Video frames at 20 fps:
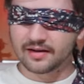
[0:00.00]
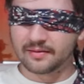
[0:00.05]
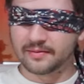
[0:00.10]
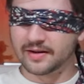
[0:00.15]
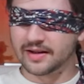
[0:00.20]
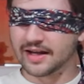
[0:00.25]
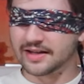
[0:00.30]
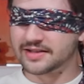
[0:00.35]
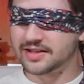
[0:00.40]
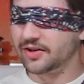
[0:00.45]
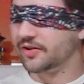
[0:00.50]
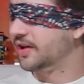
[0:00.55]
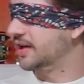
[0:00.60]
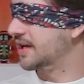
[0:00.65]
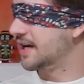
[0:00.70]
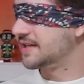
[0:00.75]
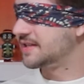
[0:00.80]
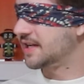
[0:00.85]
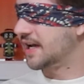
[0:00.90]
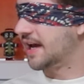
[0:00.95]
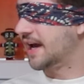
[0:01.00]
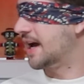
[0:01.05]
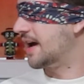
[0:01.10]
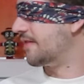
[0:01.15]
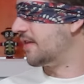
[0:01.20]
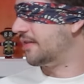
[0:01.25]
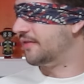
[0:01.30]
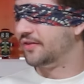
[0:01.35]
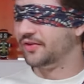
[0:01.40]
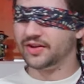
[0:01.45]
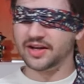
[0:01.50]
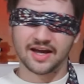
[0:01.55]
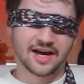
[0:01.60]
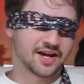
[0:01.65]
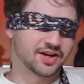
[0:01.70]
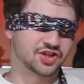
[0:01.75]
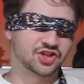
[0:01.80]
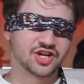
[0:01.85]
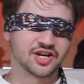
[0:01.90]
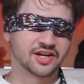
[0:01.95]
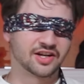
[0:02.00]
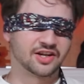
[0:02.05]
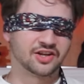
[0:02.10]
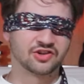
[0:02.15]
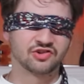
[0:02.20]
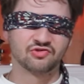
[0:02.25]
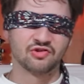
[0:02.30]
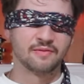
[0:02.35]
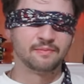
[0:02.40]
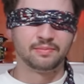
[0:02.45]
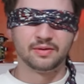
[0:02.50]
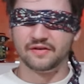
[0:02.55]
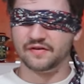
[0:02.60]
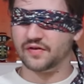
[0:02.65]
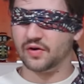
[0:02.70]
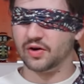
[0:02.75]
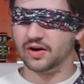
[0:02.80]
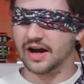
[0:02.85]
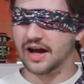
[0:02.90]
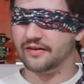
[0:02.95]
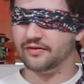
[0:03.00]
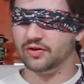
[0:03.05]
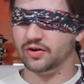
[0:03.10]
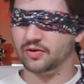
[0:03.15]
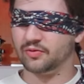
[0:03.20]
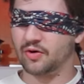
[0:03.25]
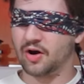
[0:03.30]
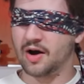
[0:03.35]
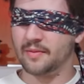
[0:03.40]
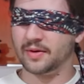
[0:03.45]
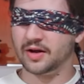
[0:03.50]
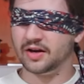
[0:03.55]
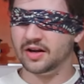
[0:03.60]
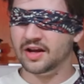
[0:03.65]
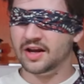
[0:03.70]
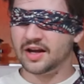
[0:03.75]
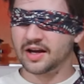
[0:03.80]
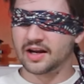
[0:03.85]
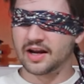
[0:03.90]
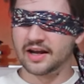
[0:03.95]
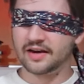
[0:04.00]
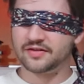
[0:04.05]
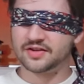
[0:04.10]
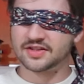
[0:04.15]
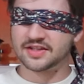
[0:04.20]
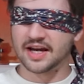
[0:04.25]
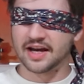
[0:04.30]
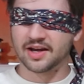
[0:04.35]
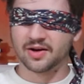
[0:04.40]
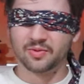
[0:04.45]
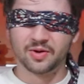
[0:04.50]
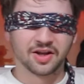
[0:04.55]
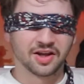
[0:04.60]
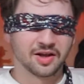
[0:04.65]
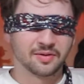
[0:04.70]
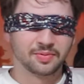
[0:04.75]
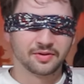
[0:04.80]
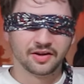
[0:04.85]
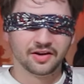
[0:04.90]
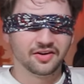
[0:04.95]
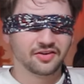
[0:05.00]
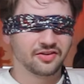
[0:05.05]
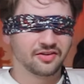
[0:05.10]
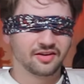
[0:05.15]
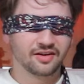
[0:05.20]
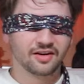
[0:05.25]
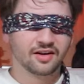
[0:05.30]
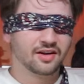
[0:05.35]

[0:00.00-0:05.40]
I mean, that's the only guess I have. I've only had chicken and shrimp before, ever, in ramen. Can I have the second one again, please?